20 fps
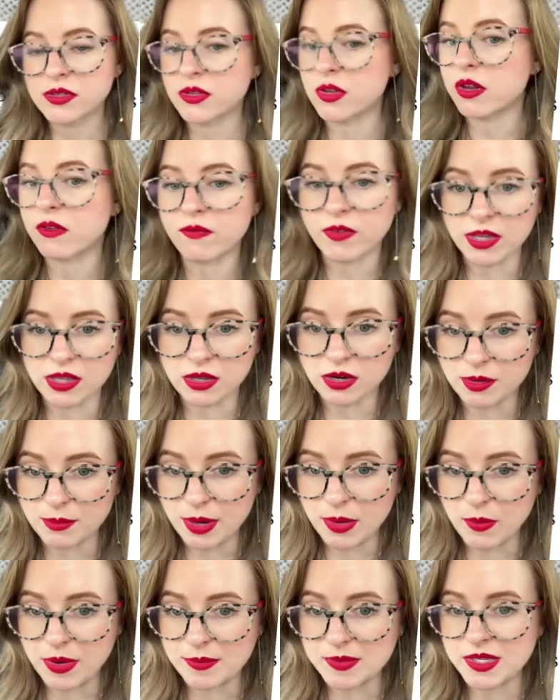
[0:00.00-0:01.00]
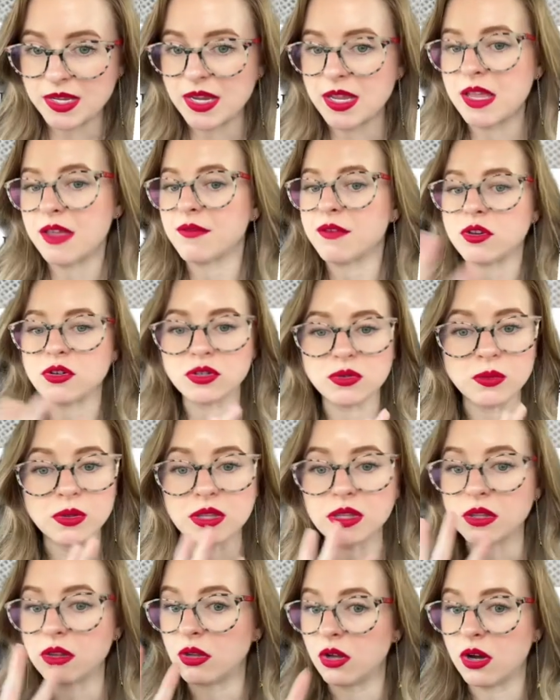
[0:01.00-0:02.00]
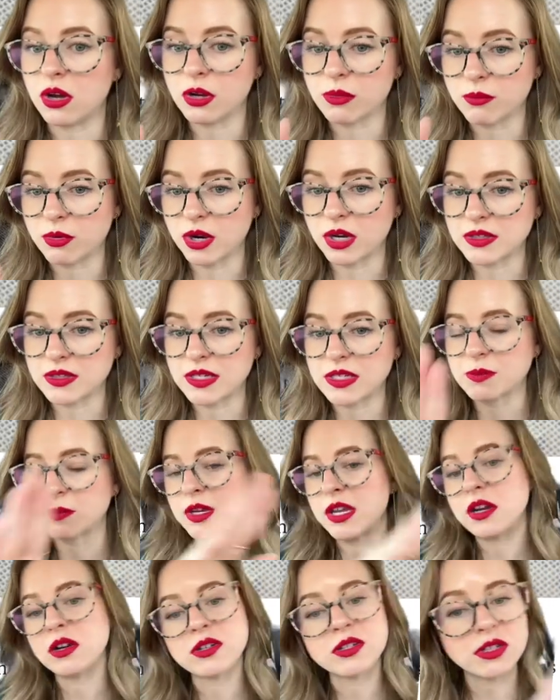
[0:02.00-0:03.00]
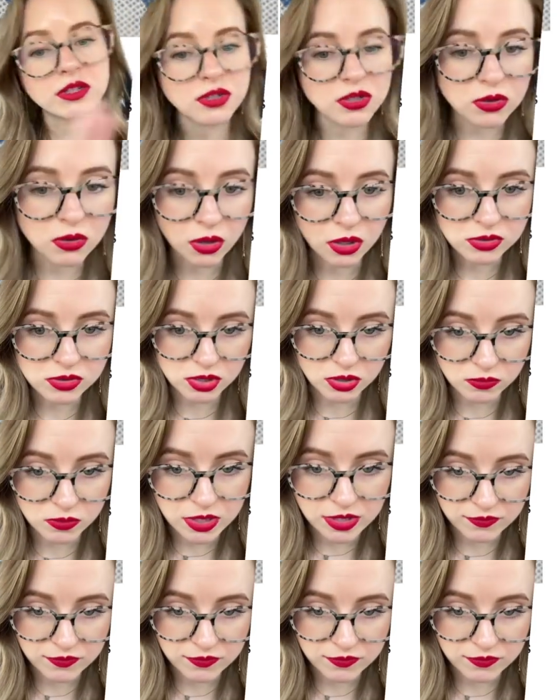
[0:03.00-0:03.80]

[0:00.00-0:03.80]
you can find that on my website if you just want the long process, but here's the too long don't read